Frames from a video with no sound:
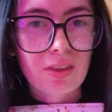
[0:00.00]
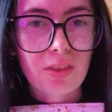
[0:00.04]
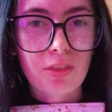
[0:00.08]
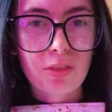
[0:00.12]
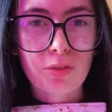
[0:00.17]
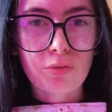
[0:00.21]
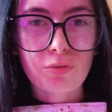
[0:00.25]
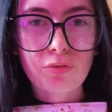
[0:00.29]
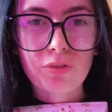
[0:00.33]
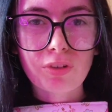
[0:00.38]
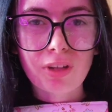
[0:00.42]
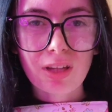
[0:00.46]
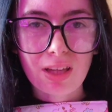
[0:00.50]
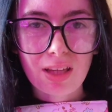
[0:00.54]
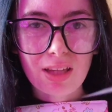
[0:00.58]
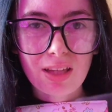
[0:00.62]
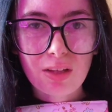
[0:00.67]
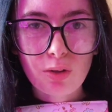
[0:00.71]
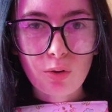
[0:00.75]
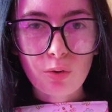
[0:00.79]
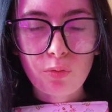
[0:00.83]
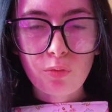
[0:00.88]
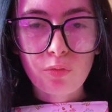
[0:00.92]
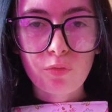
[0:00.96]
3
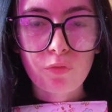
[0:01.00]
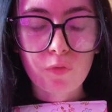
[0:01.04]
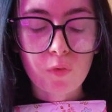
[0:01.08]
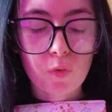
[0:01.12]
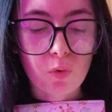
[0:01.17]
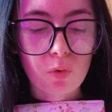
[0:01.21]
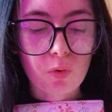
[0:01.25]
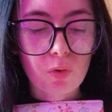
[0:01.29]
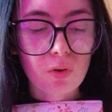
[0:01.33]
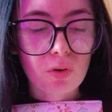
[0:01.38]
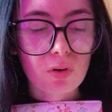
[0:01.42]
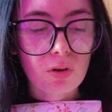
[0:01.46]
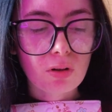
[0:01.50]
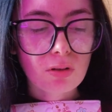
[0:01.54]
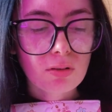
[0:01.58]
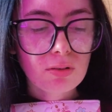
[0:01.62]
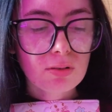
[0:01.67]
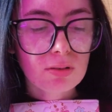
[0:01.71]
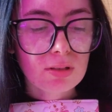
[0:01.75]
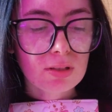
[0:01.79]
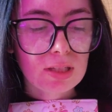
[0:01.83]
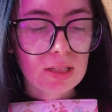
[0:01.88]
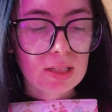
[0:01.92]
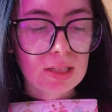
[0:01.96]
or 4,
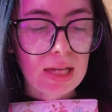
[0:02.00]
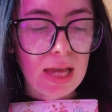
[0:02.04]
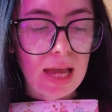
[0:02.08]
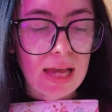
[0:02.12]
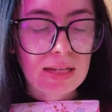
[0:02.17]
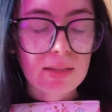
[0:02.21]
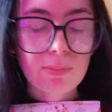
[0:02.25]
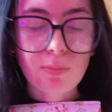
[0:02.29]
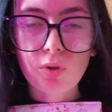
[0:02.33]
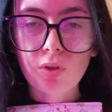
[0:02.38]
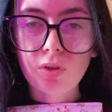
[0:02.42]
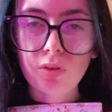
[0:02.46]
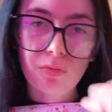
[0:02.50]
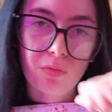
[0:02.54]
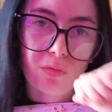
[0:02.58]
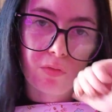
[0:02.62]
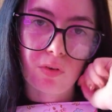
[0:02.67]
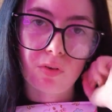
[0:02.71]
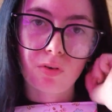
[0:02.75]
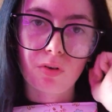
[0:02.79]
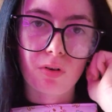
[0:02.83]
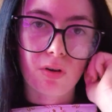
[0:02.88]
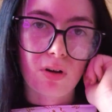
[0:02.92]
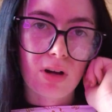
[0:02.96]
any more than
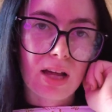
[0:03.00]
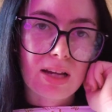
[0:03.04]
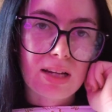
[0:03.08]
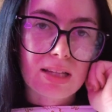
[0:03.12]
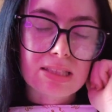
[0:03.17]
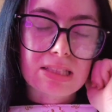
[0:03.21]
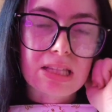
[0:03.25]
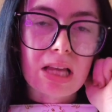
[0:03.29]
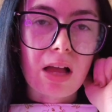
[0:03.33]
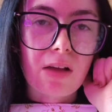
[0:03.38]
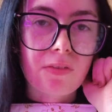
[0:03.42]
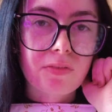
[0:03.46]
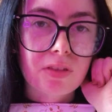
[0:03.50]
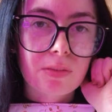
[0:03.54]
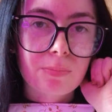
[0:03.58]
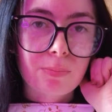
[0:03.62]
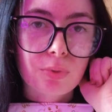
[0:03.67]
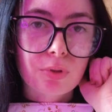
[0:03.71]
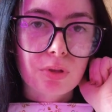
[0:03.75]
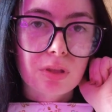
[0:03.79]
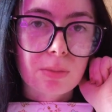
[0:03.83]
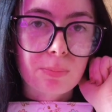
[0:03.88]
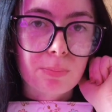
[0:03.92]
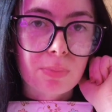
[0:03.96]
4, and I'd have to
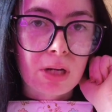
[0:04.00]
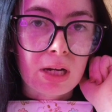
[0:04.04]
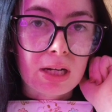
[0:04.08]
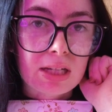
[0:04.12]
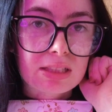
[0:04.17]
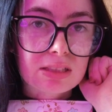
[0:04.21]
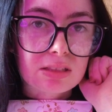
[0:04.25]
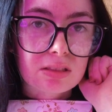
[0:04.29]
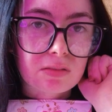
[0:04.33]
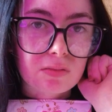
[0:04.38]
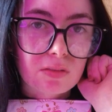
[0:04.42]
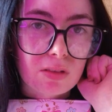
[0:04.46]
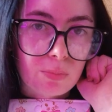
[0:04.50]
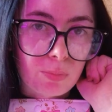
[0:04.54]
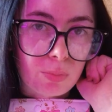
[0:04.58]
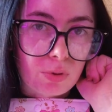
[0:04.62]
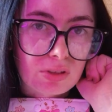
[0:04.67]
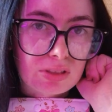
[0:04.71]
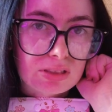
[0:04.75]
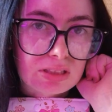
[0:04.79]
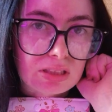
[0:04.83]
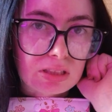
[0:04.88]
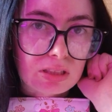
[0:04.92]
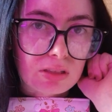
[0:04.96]
put the price of the book
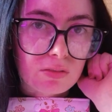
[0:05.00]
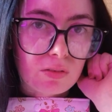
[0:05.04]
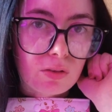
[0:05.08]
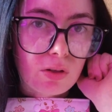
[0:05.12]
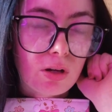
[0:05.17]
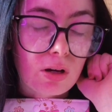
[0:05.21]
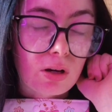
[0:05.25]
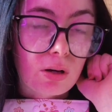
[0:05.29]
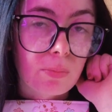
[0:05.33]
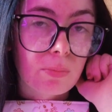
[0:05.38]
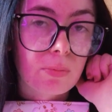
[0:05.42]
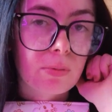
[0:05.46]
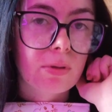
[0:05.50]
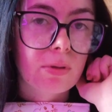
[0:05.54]
sleeve up.